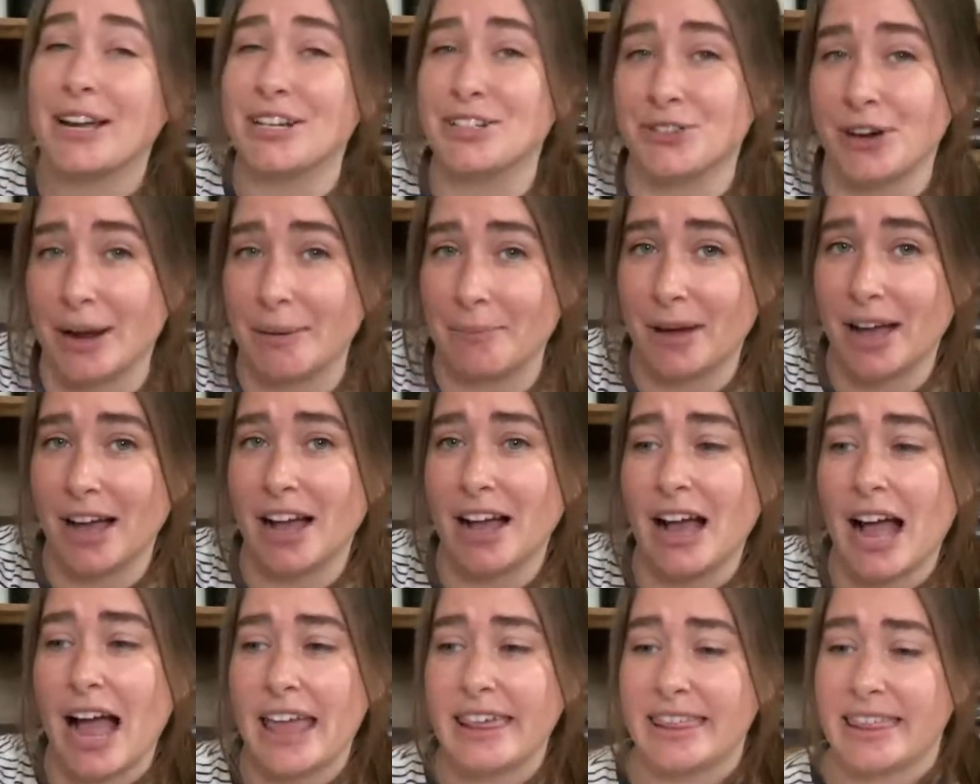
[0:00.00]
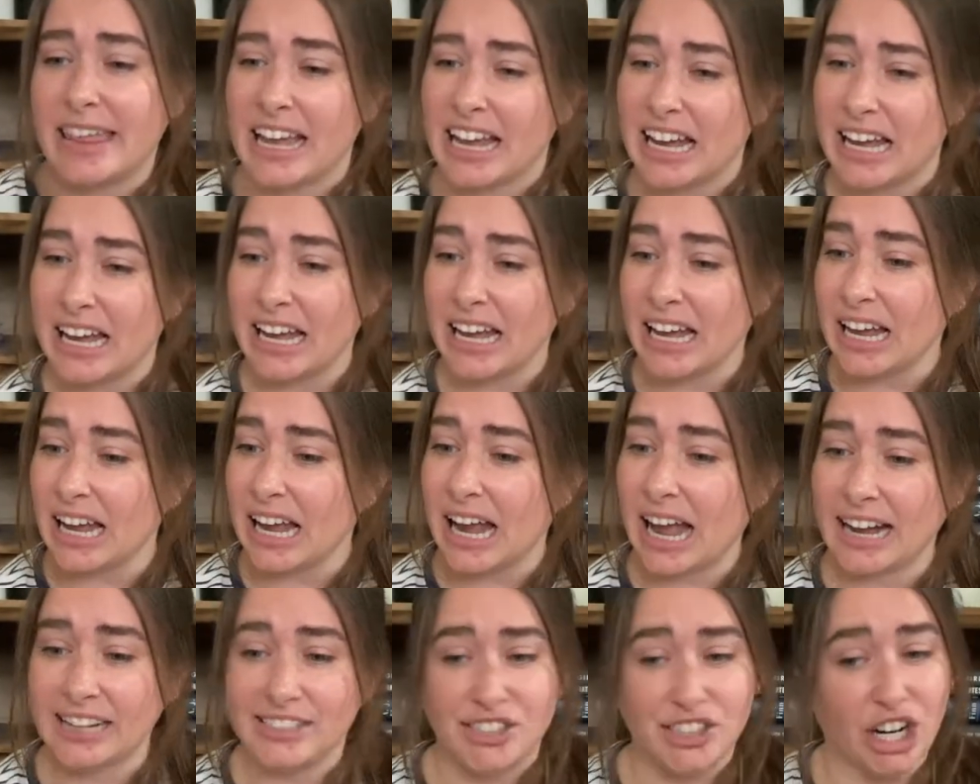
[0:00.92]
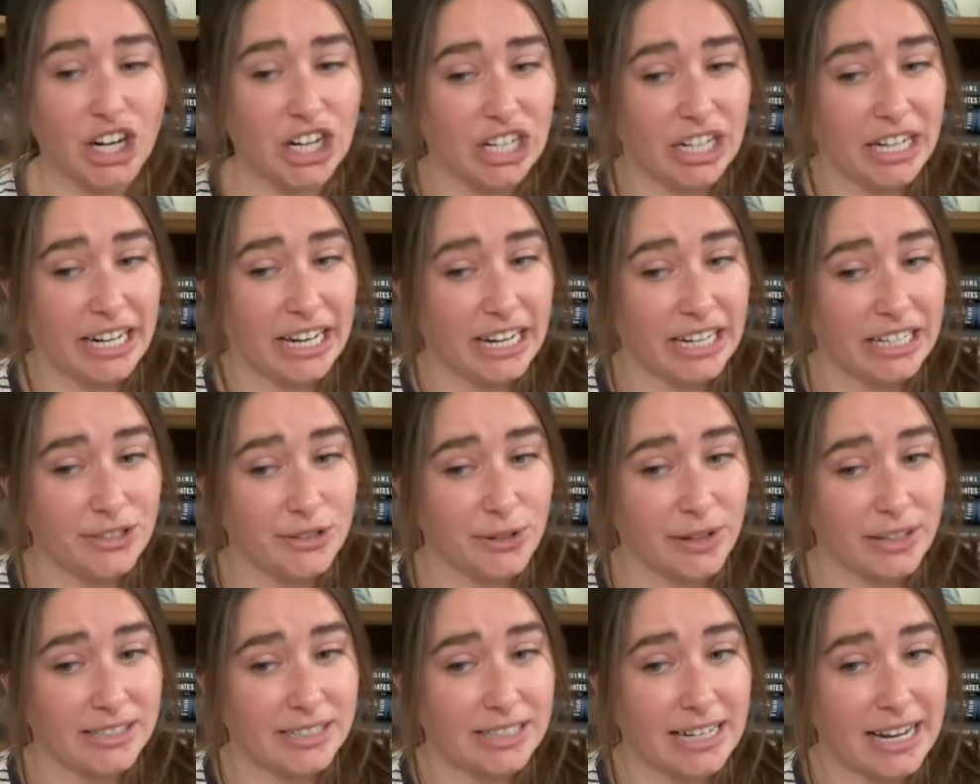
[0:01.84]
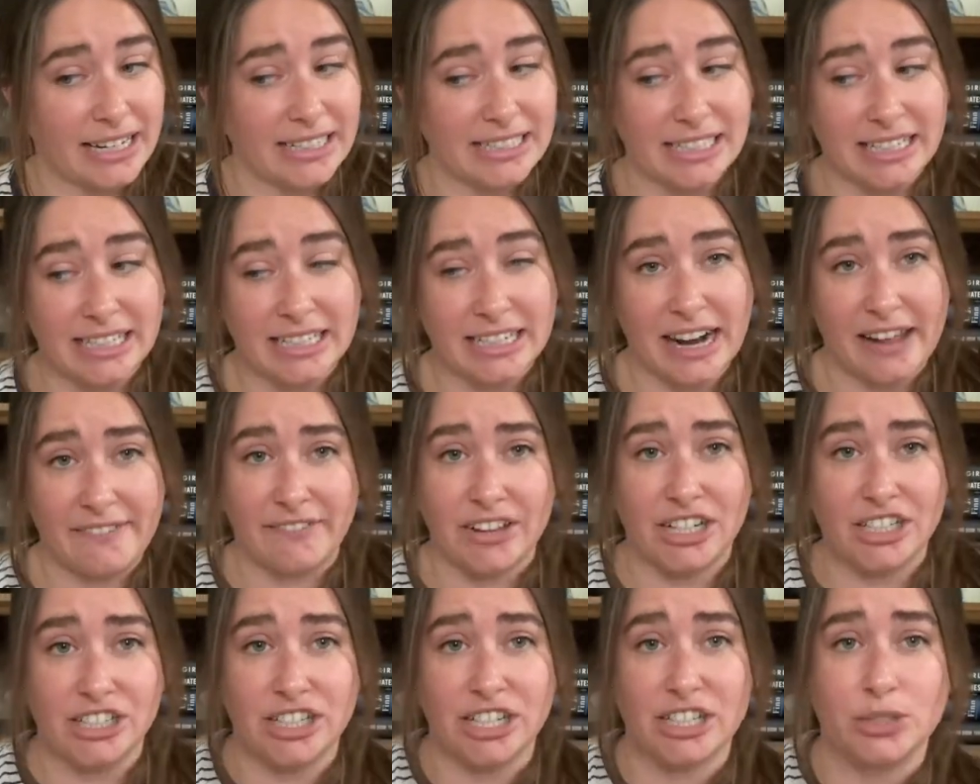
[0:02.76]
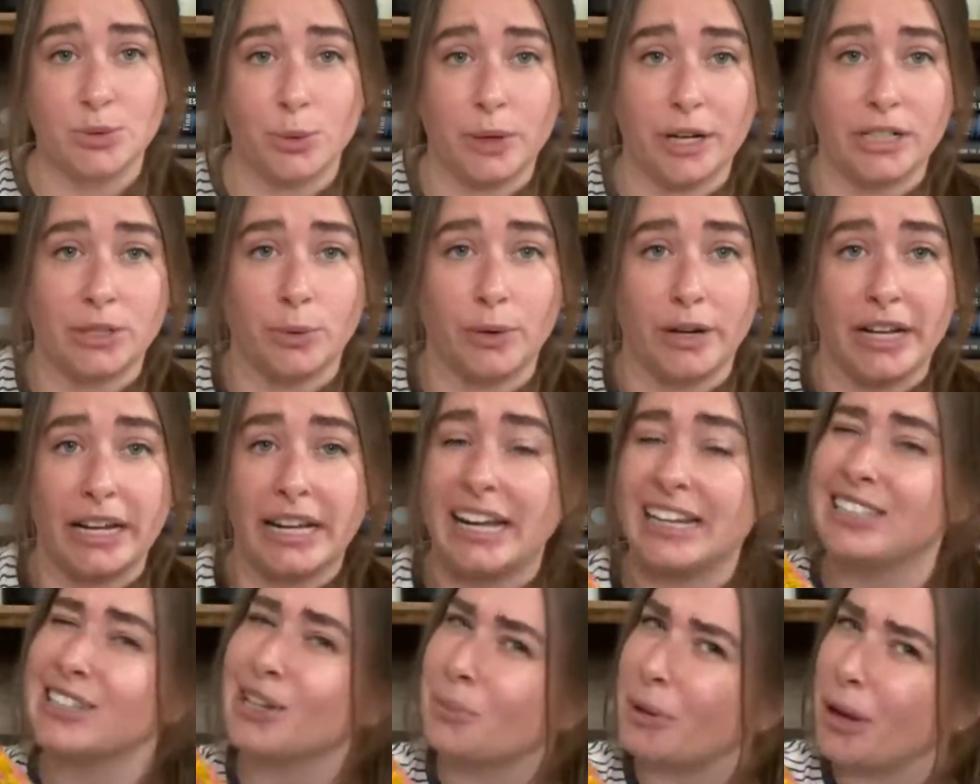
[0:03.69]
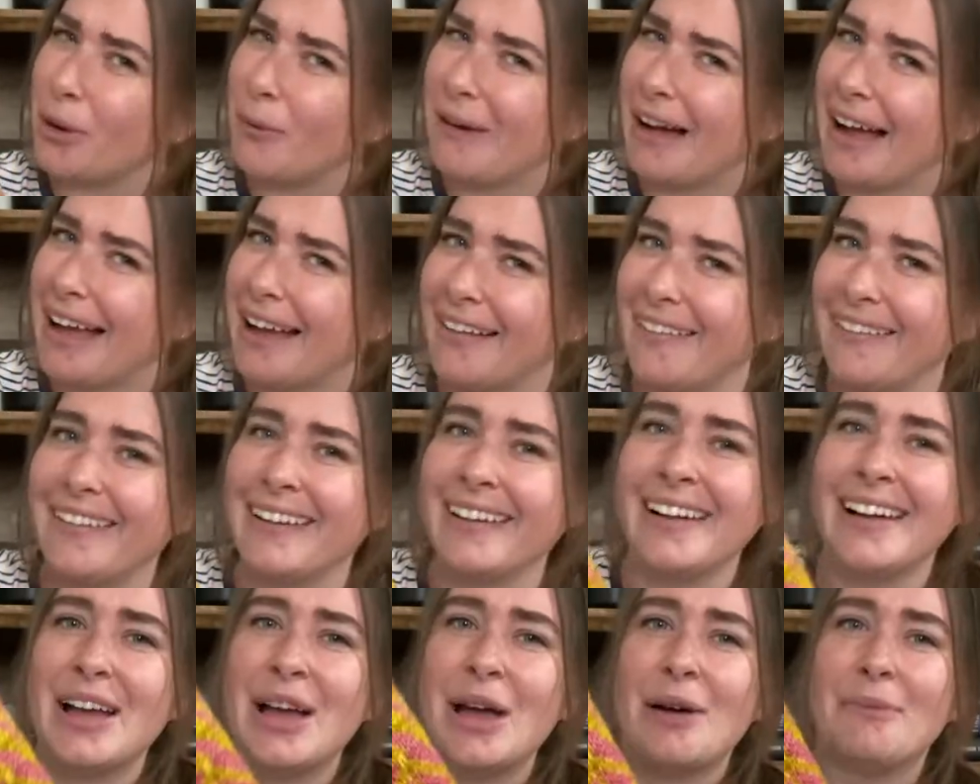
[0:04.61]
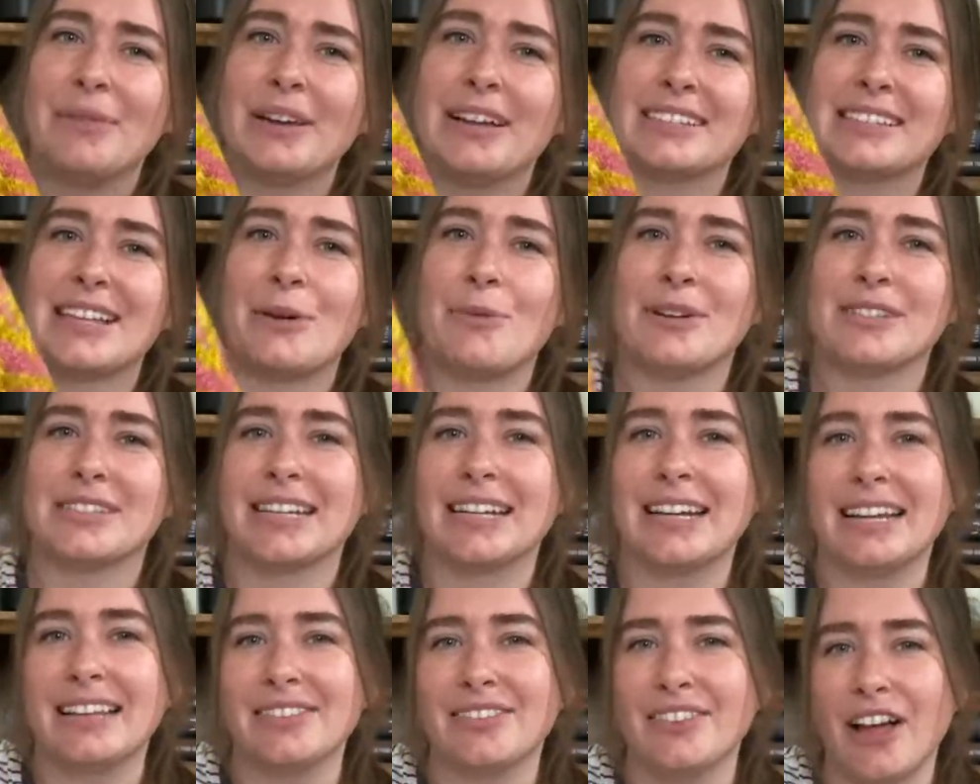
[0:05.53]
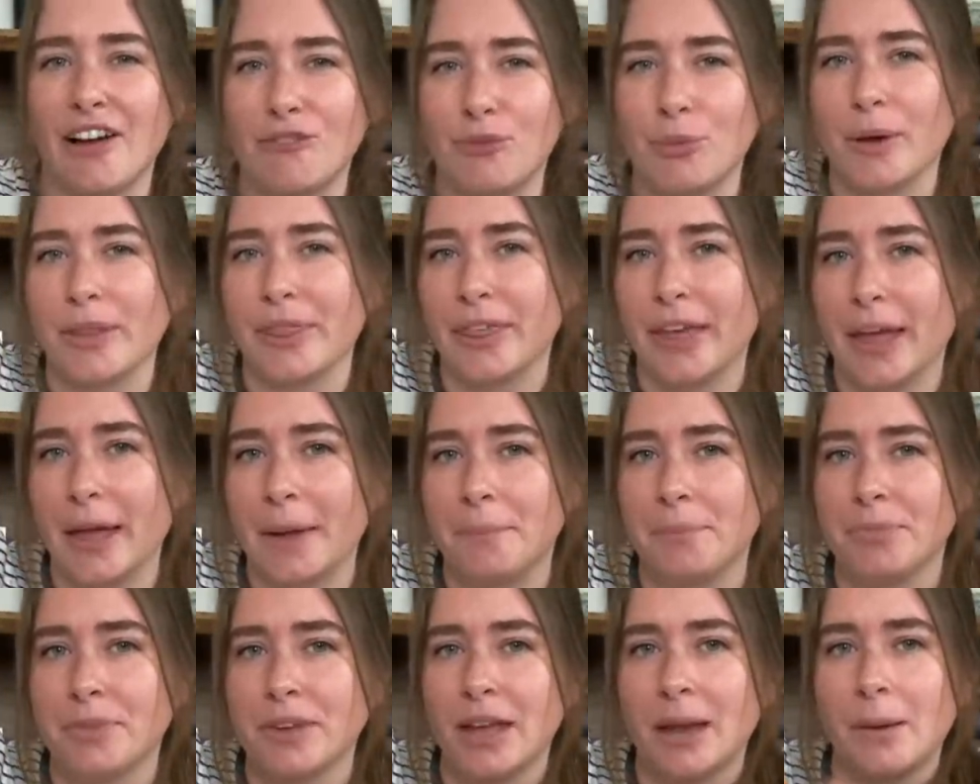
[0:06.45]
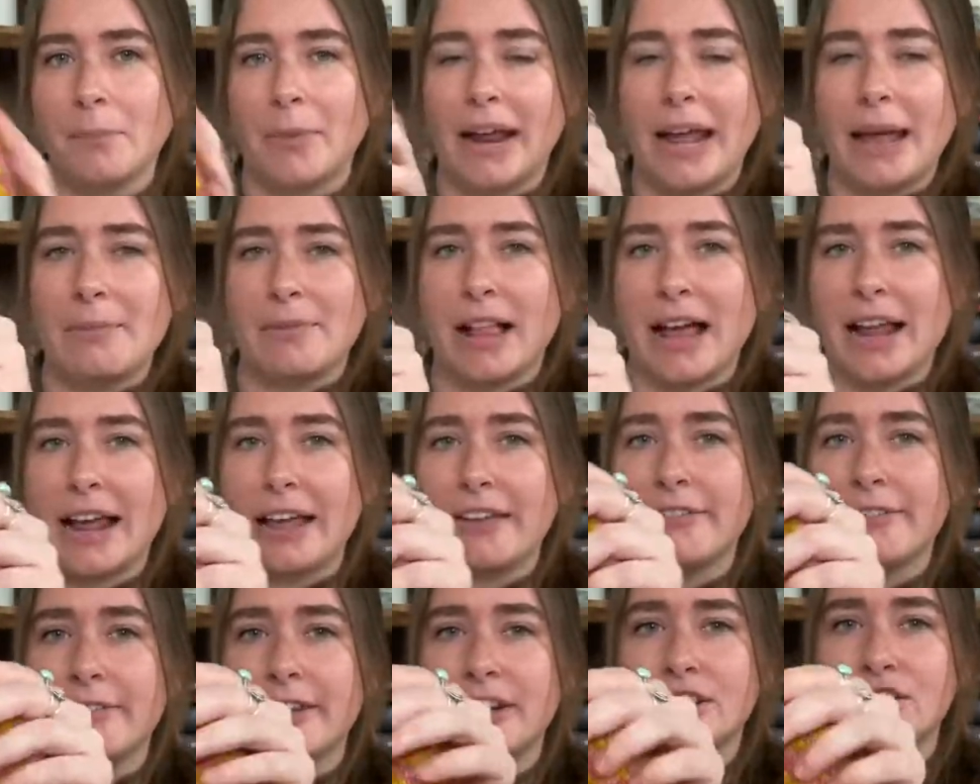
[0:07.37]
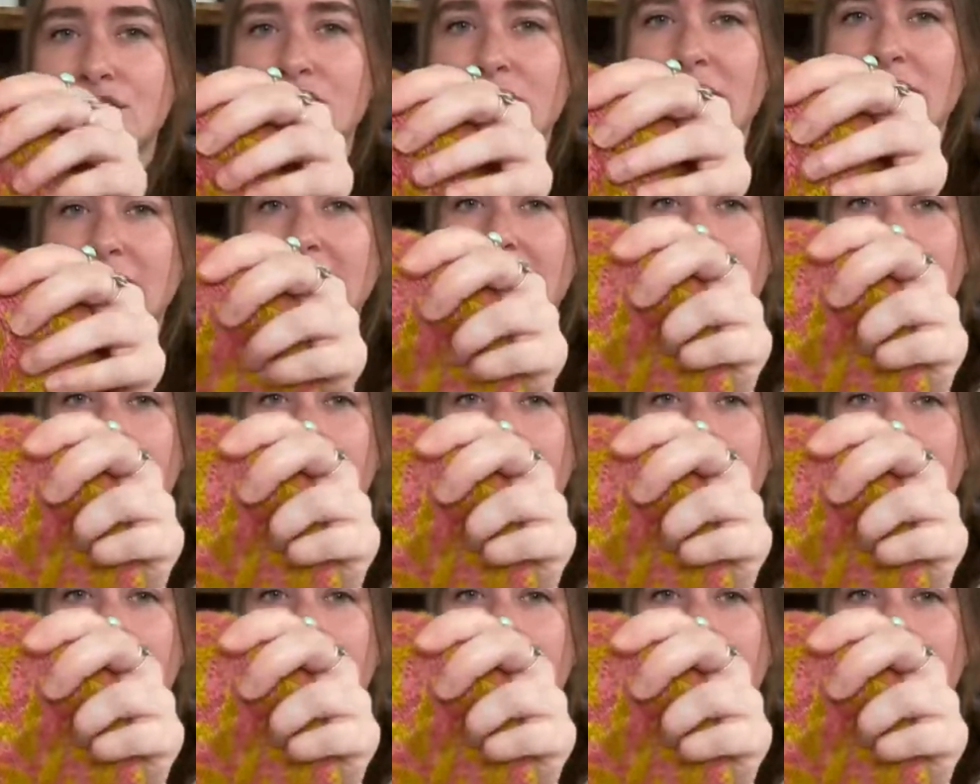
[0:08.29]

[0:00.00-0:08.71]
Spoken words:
Drama. I think I started it in 2019 and I finished it in 2020. It took me a while because I wasn't in love with it, but I am glad I finished it in the